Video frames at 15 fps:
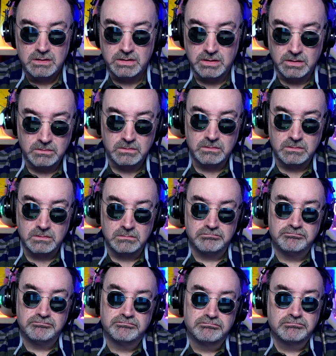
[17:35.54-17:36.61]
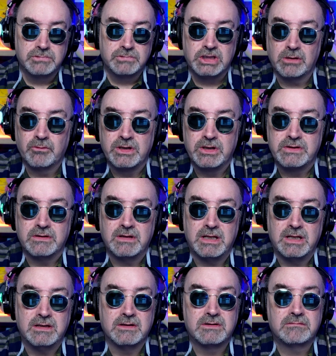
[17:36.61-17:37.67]
So, some reason
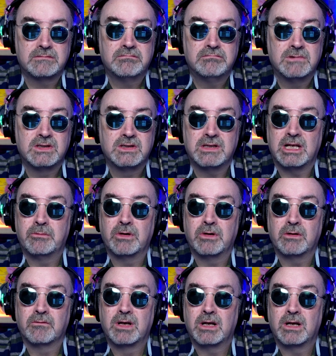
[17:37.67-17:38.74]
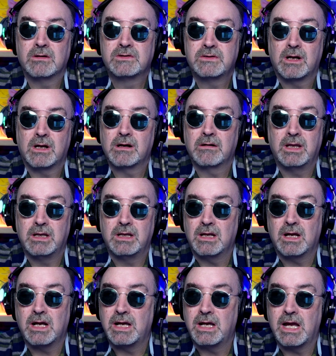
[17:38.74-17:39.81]
they just decided to bring Ringo Starr in.
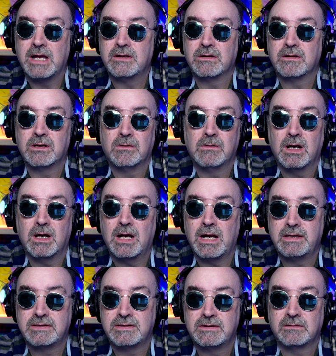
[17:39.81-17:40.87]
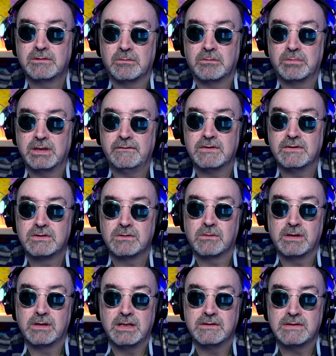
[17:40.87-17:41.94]
I, I don't know. I still don't believe the
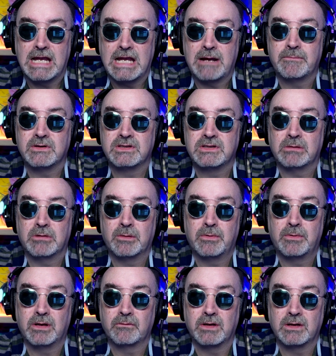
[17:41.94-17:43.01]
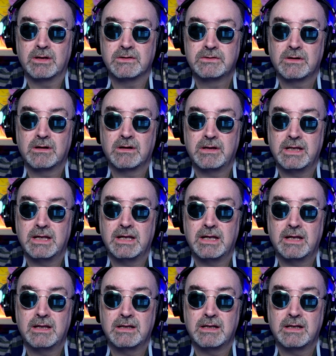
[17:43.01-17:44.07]
story. They just happened to stumble upon Ringo Starr and he, uh,
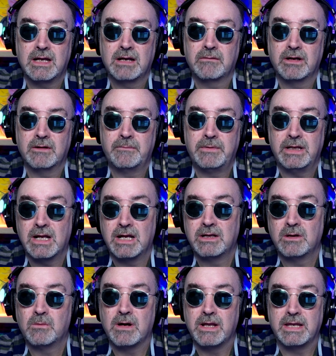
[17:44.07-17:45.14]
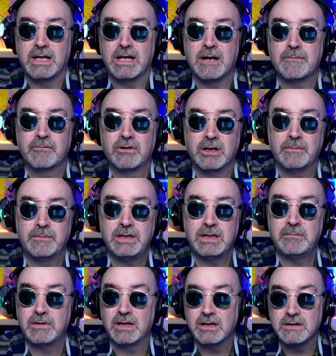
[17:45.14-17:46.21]
got rid of Pete. I know why they got rid of
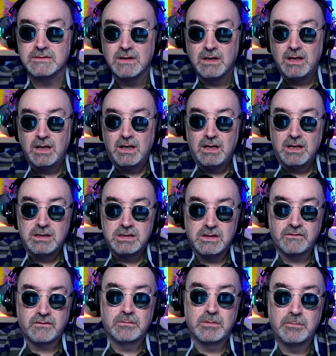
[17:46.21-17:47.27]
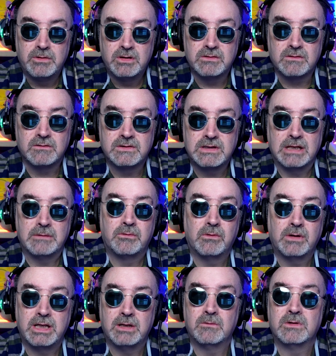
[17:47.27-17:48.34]
Pete because just from a musical
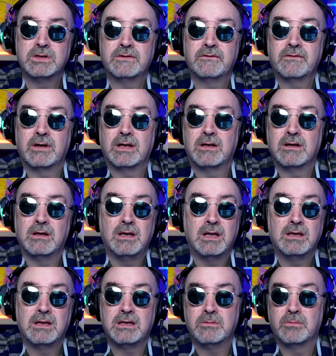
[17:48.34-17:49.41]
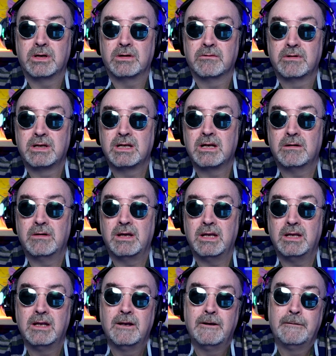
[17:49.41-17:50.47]
standpoint, he wasn't very good. And then you bring Ringo
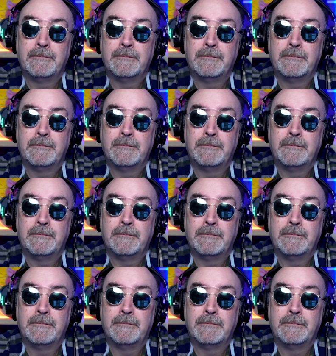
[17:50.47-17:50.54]
in.